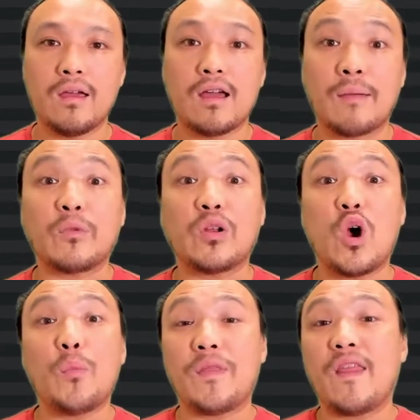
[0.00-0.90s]
I'm going to
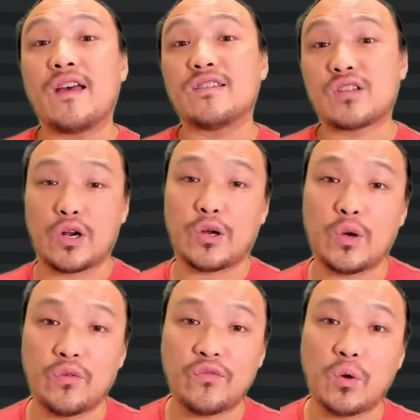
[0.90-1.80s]
open the starter
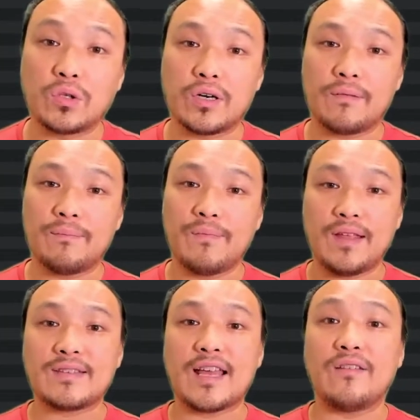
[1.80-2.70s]
code folder
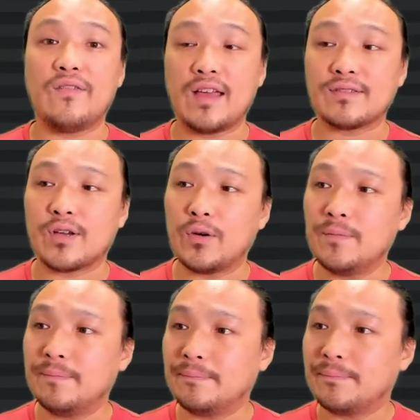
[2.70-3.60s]
inside of VS Code